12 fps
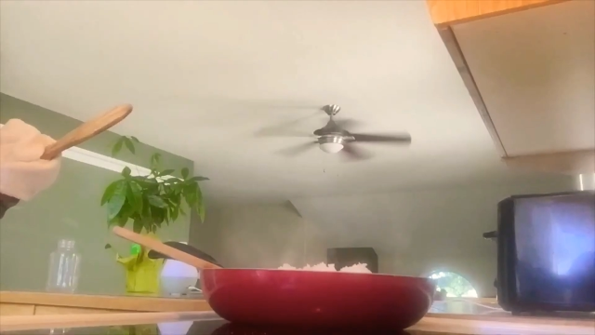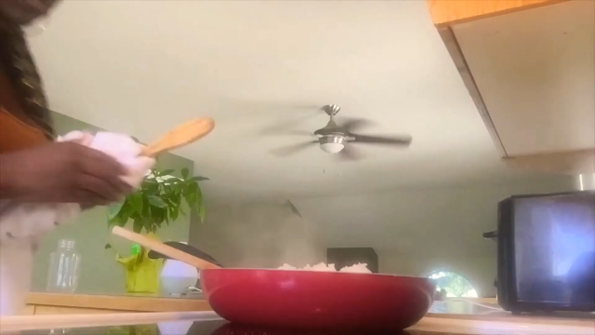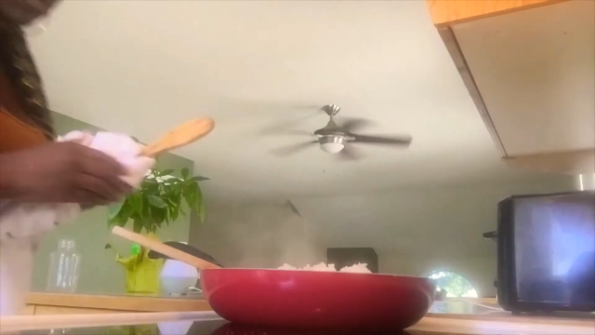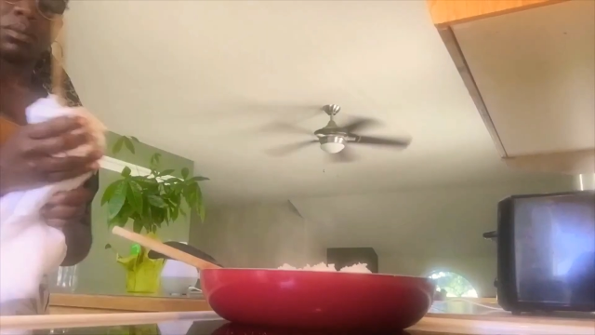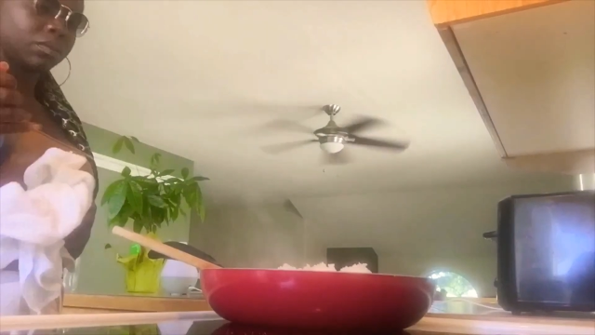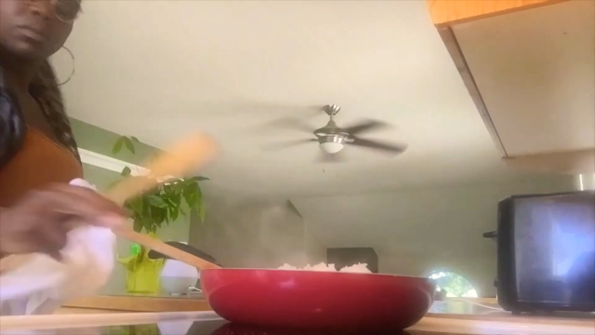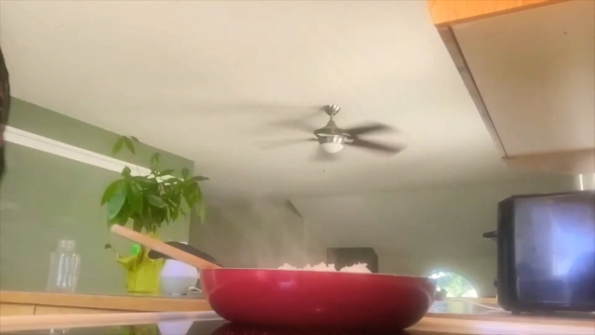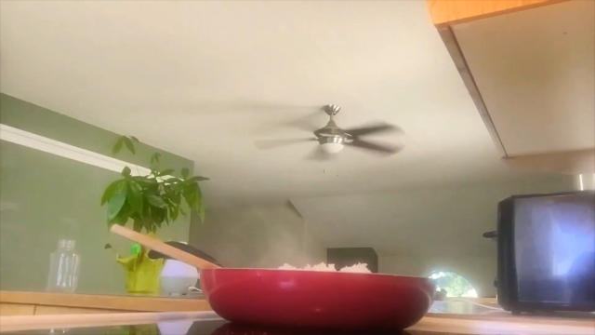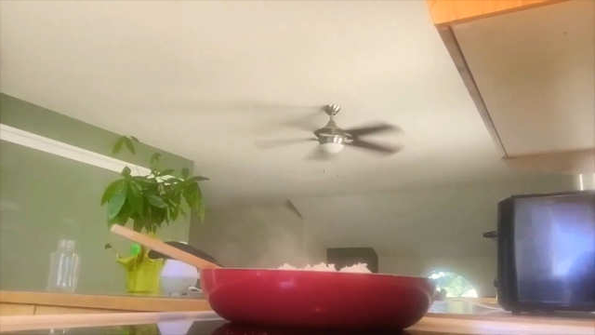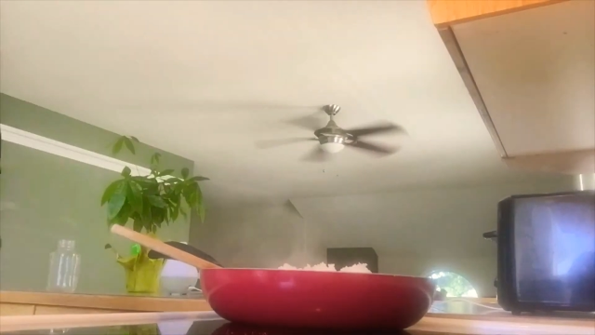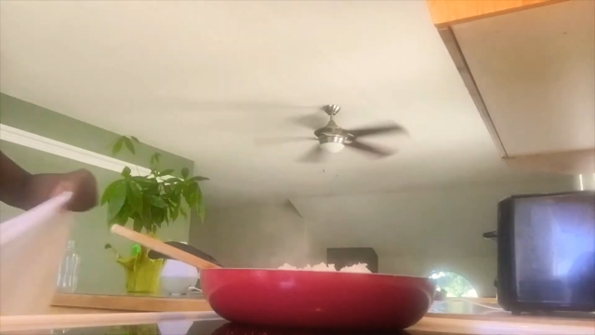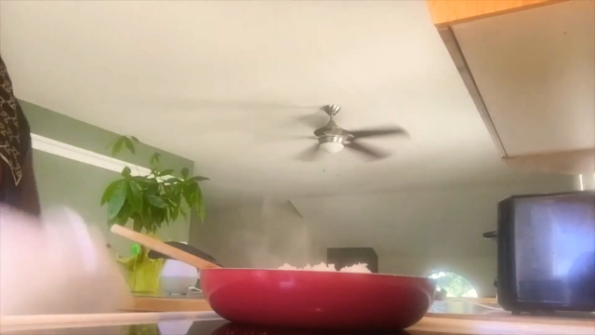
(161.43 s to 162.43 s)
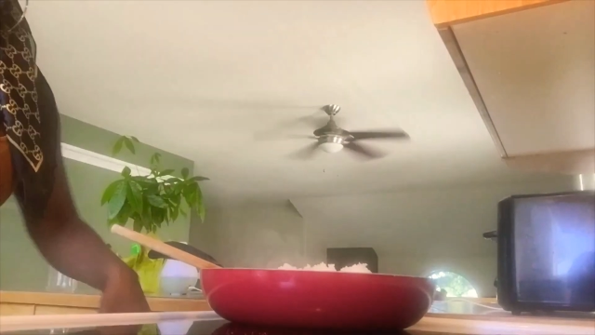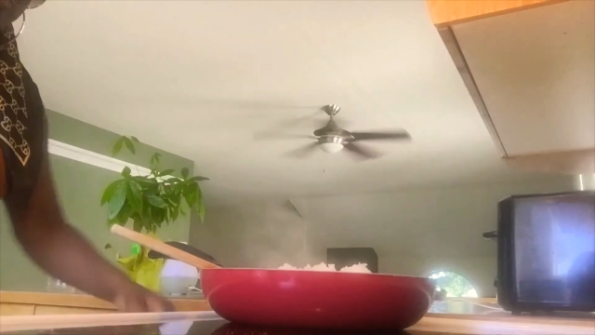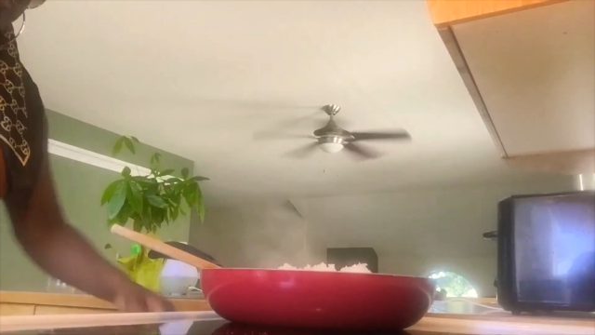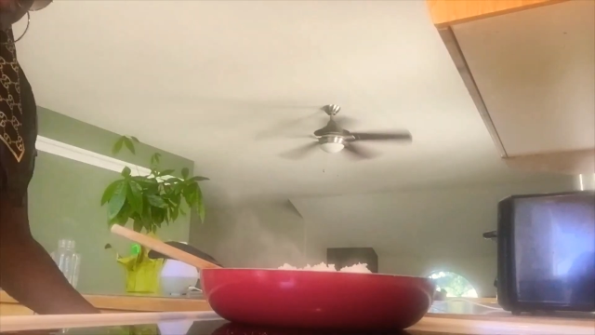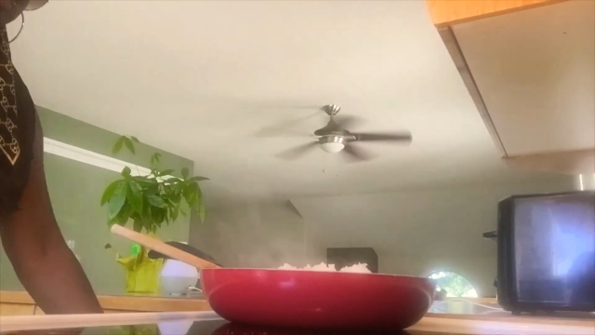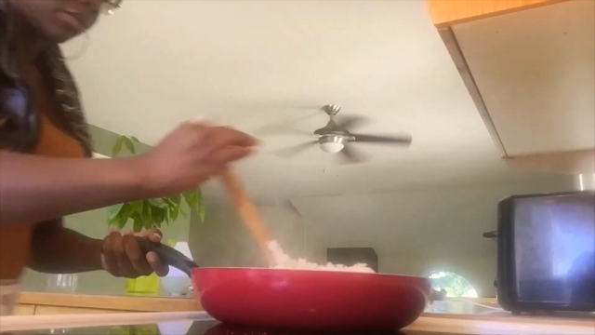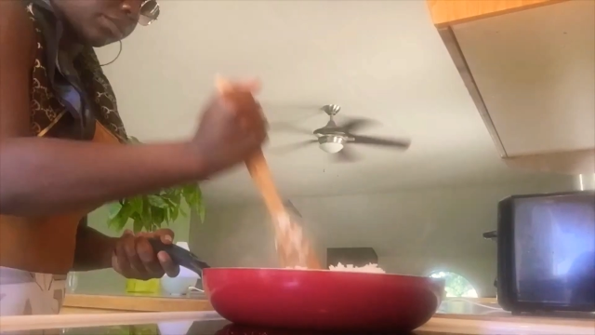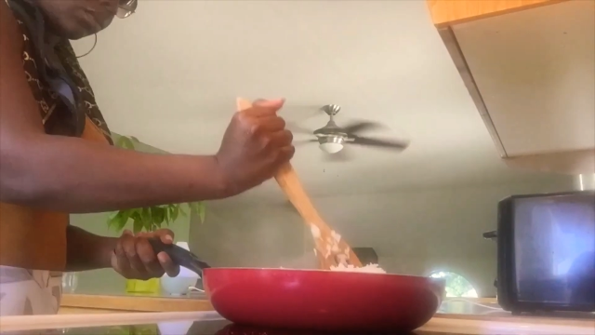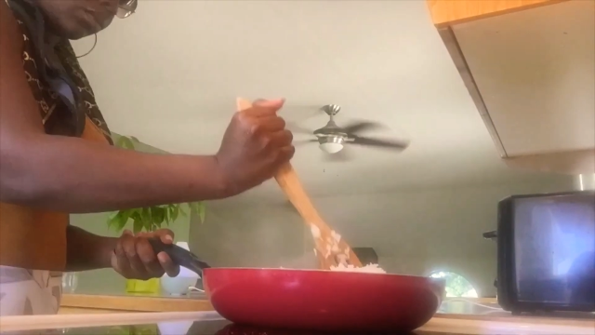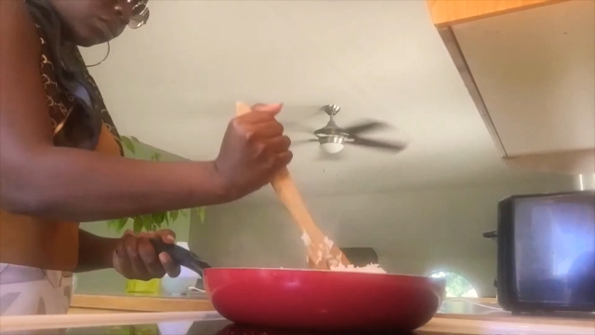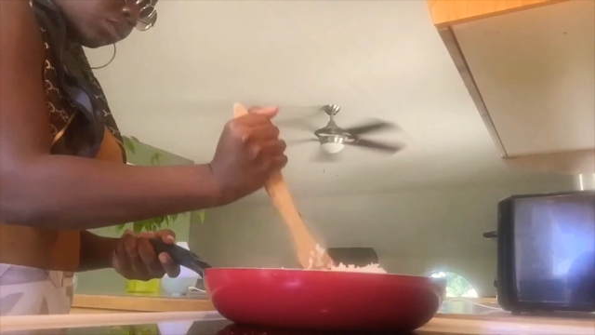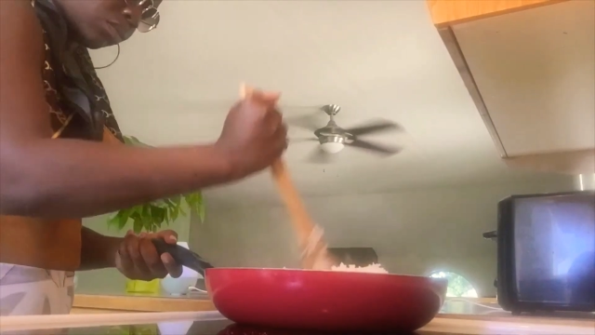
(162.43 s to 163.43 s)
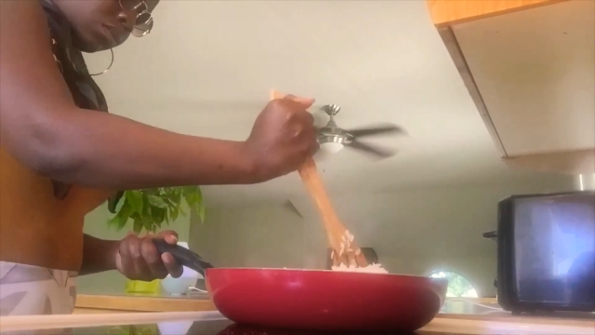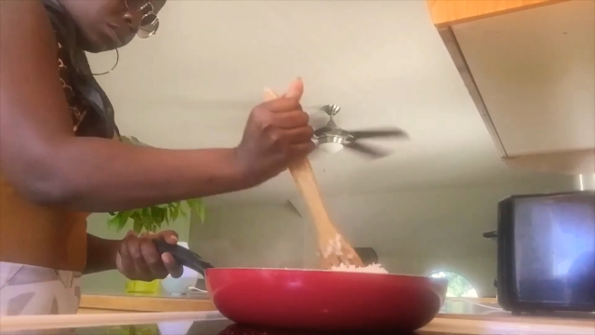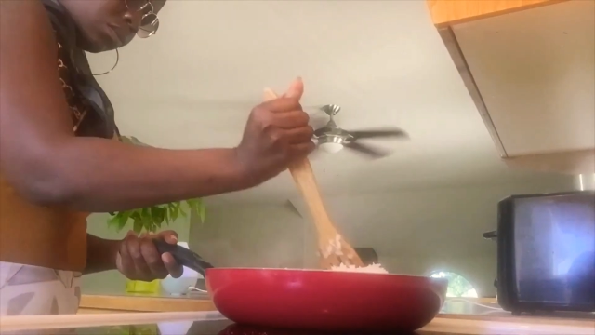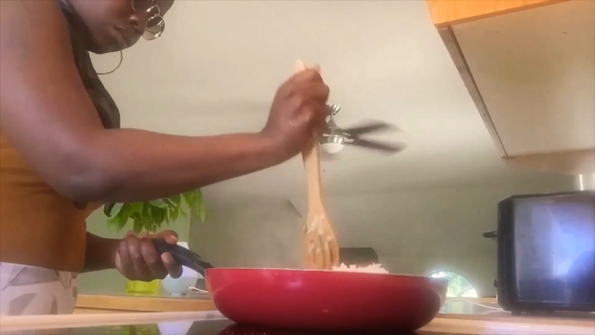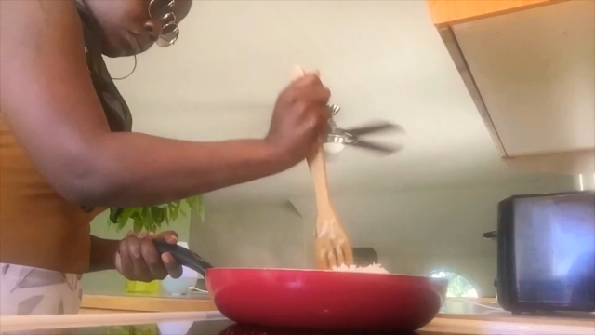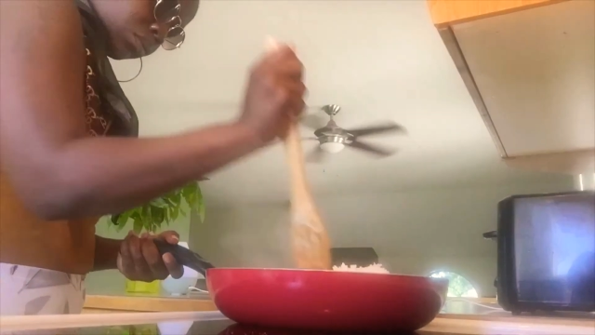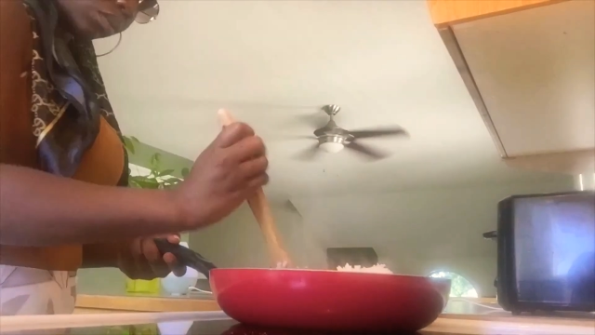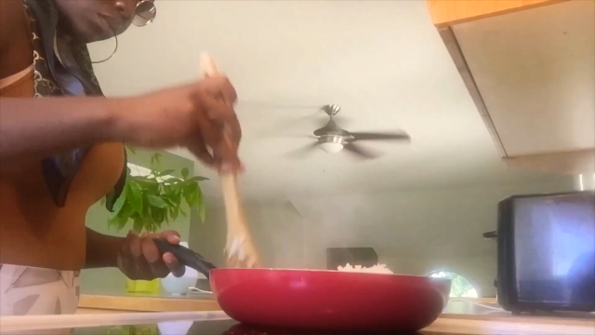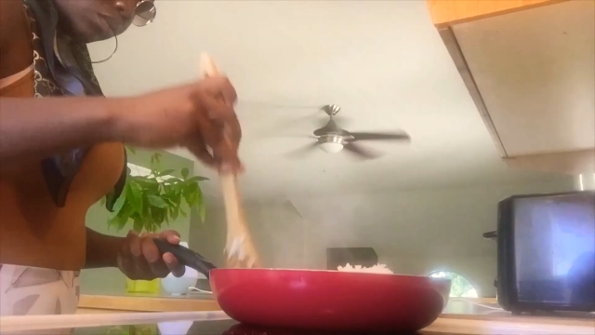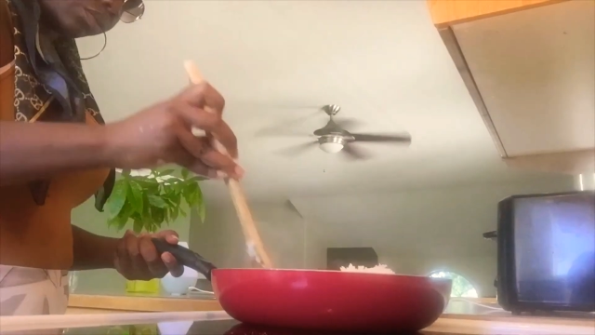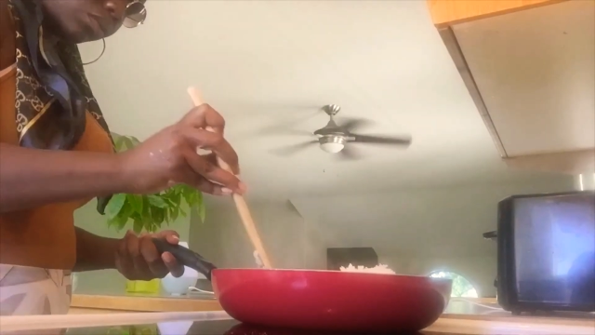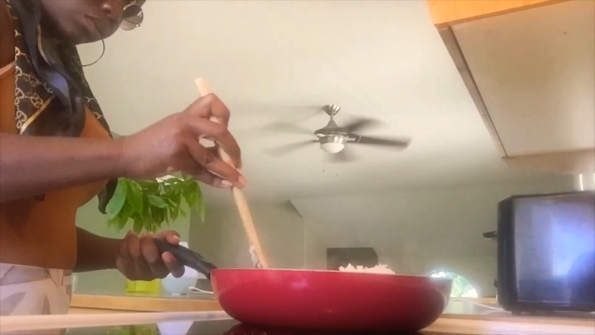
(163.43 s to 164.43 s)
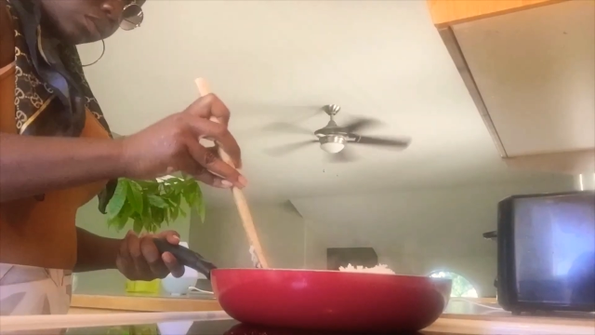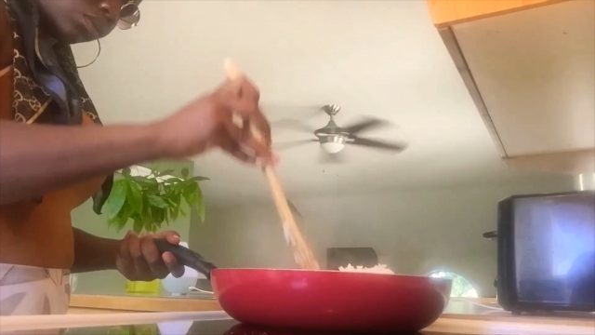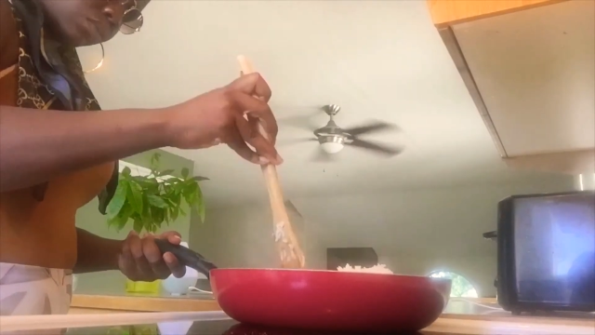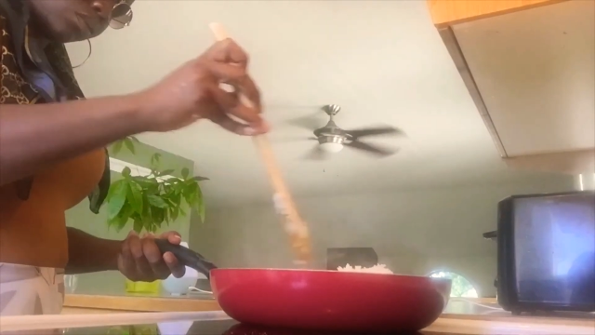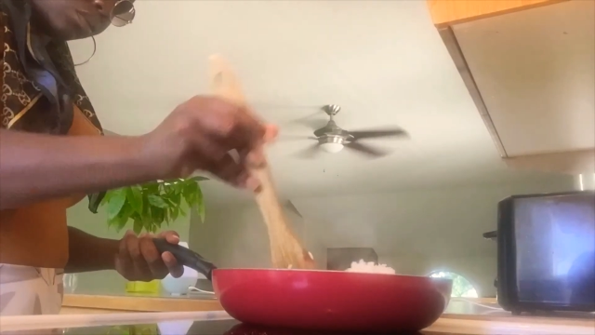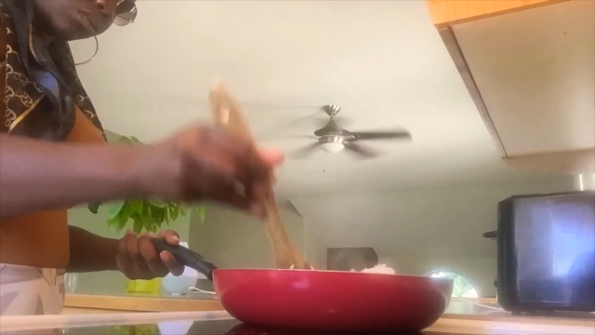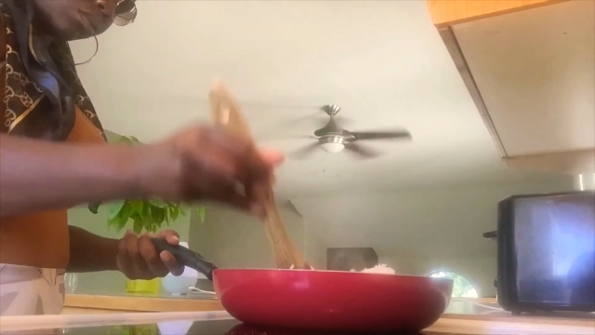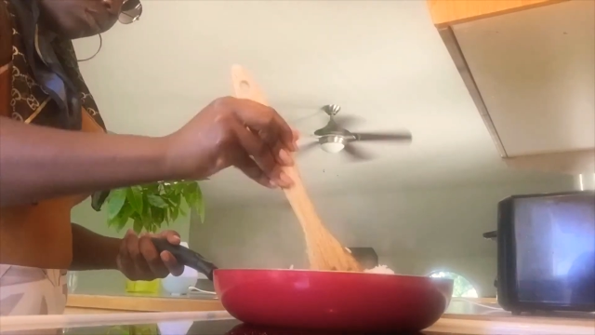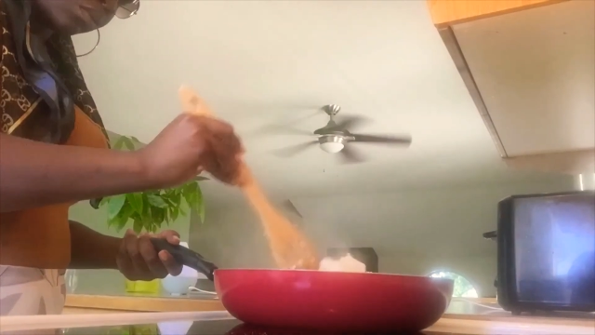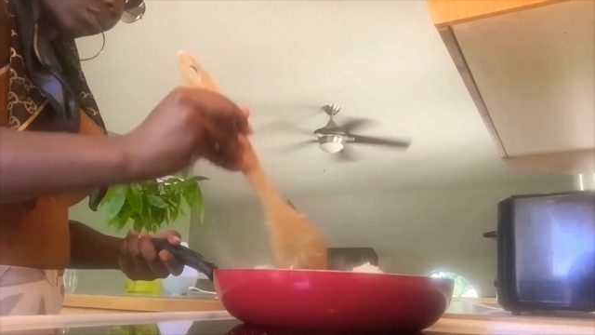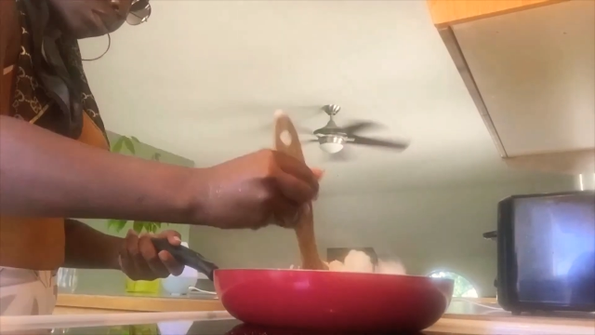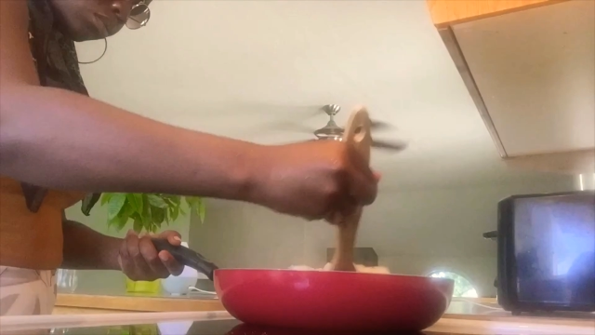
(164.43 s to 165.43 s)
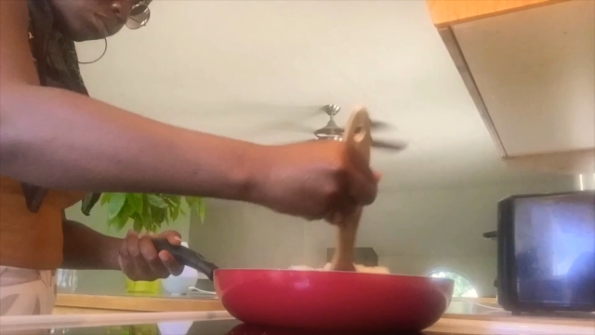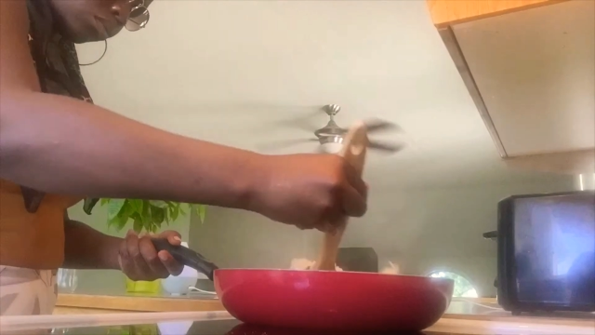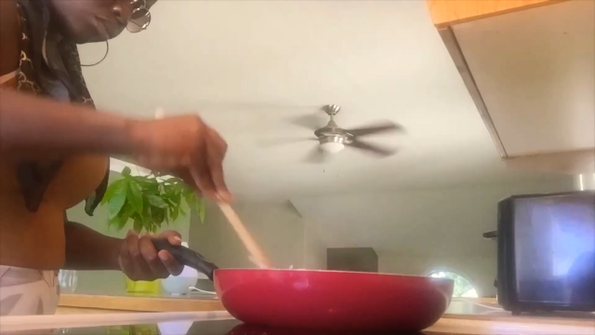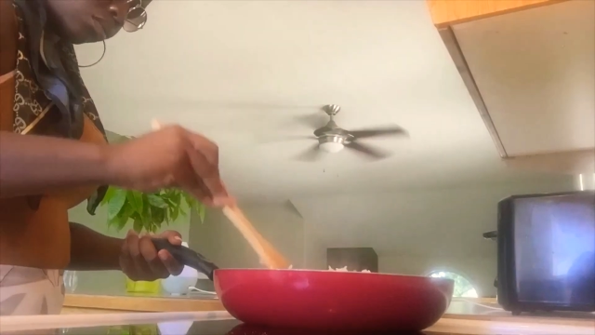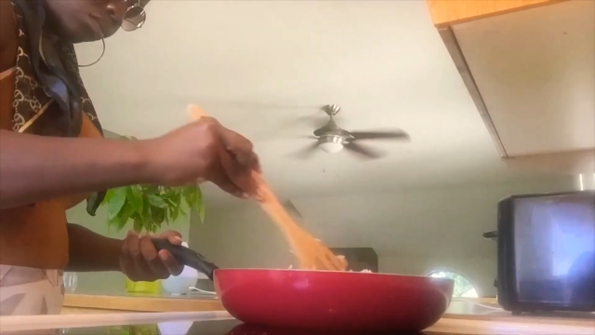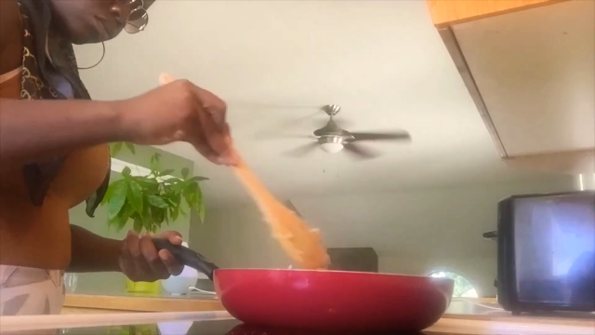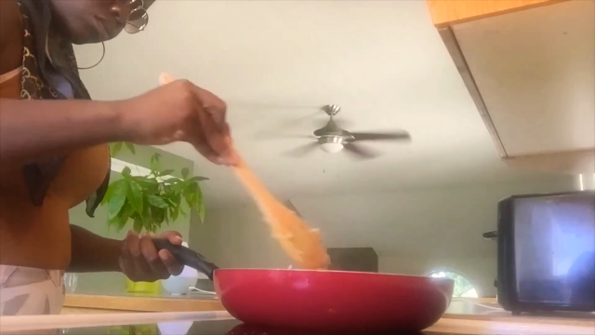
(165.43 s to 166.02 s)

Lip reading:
[unreadable: no face in view]